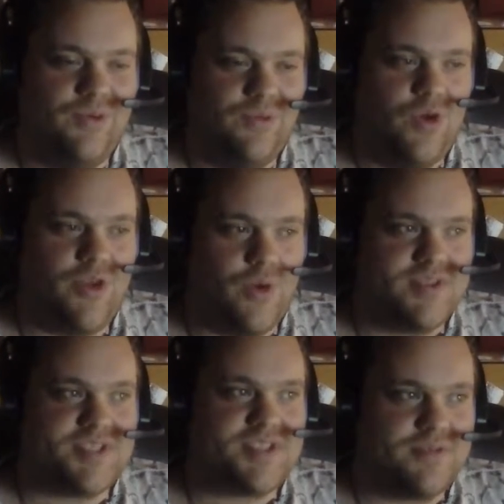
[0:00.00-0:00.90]

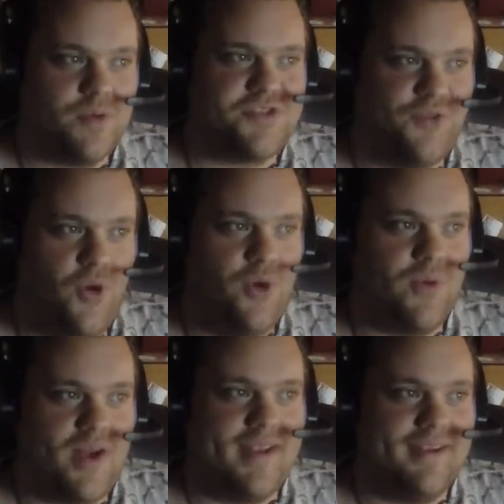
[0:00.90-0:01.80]
those
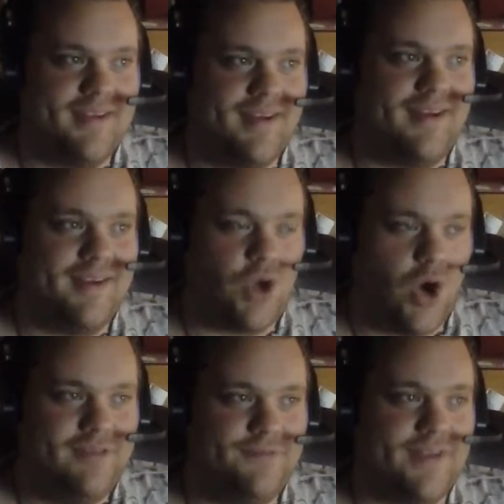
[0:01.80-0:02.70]
forerunning
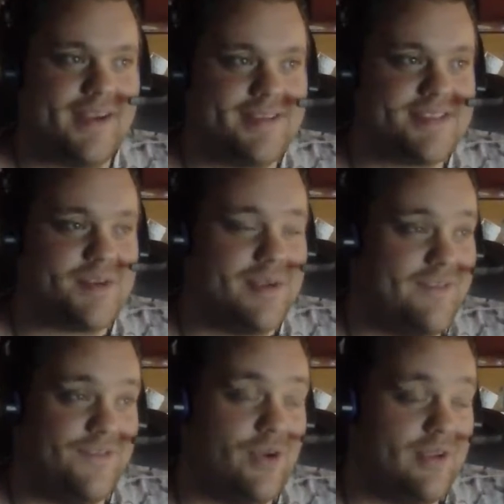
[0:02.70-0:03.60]
conflicts, or
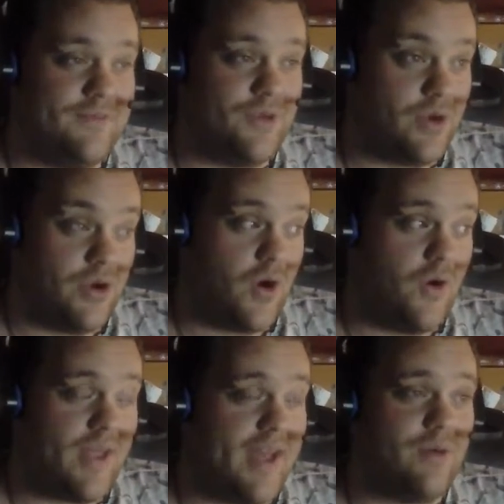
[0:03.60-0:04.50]
if you can call
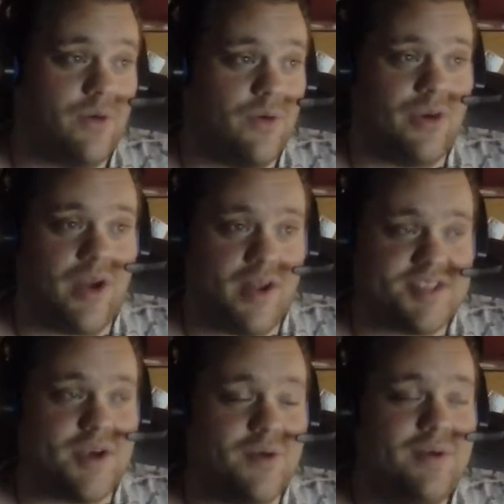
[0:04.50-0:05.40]
that, or not
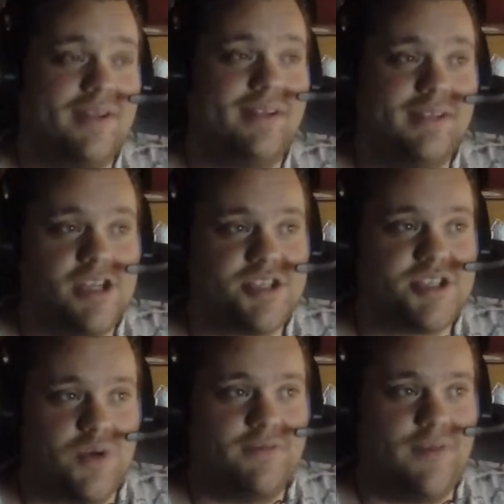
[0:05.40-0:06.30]
so,
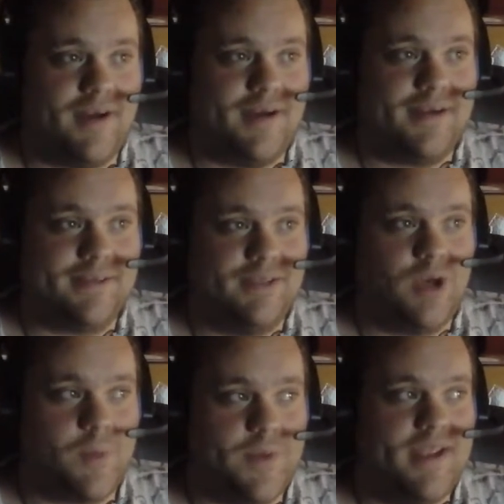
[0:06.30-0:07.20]
sort of
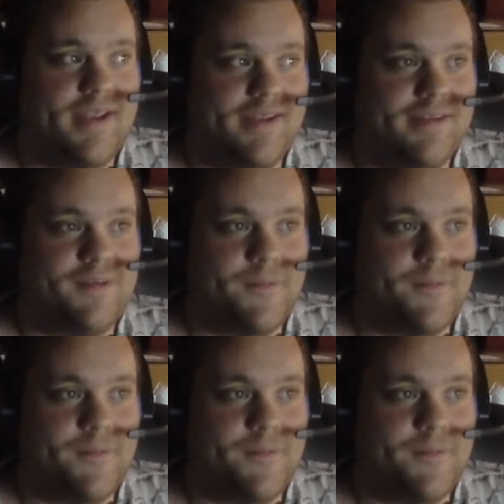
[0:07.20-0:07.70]
being,